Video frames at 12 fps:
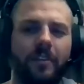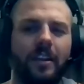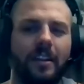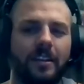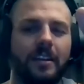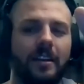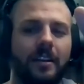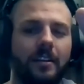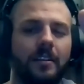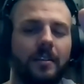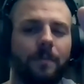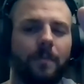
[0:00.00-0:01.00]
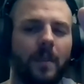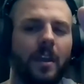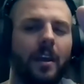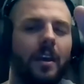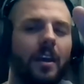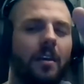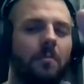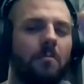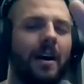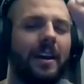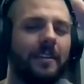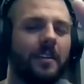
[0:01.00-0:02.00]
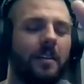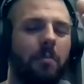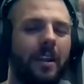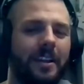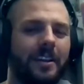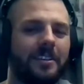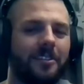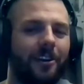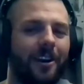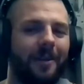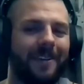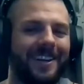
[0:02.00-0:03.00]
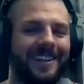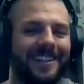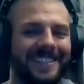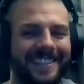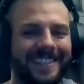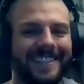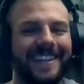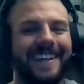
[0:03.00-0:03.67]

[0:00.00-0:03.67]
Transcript: feeling that he might not play the guitar because